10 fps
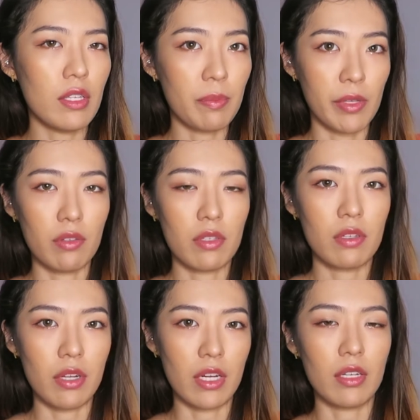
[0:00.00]
smells
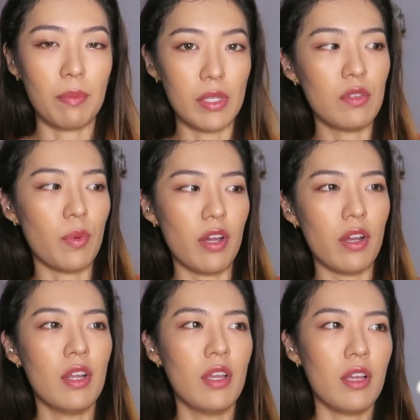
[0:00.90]
like the place where
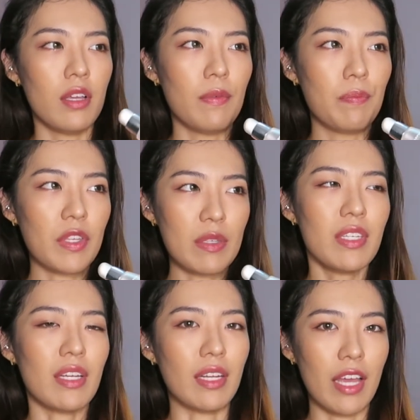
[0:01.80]
it smells
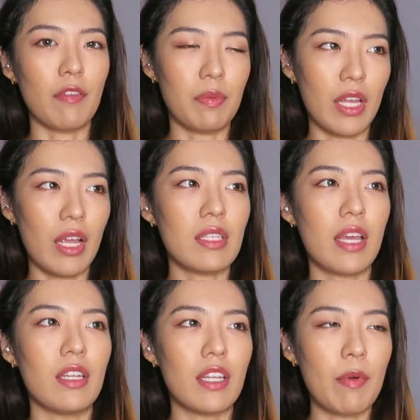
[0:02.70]
like that type of place
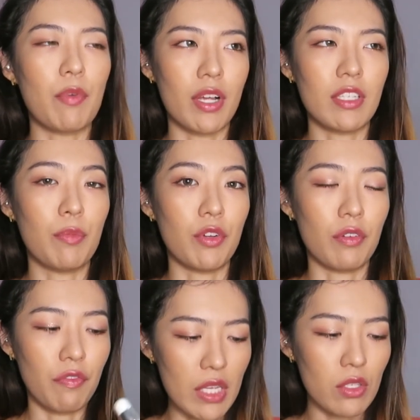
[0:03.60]
and the type of products that you put on
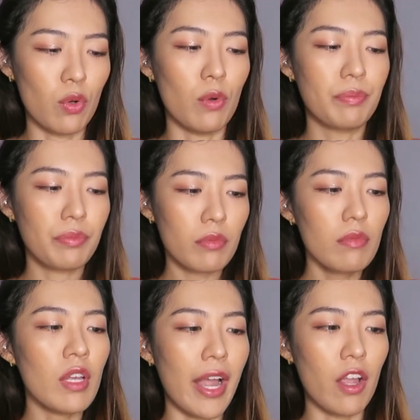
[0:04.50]
your face. So
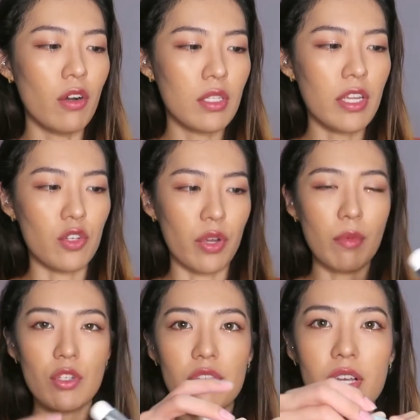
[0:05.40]
I honestly enjoy it. I'm
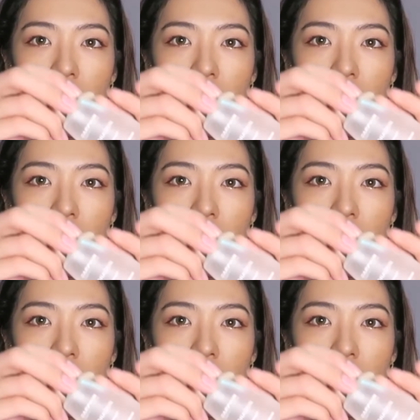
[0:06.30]
not sure if you guys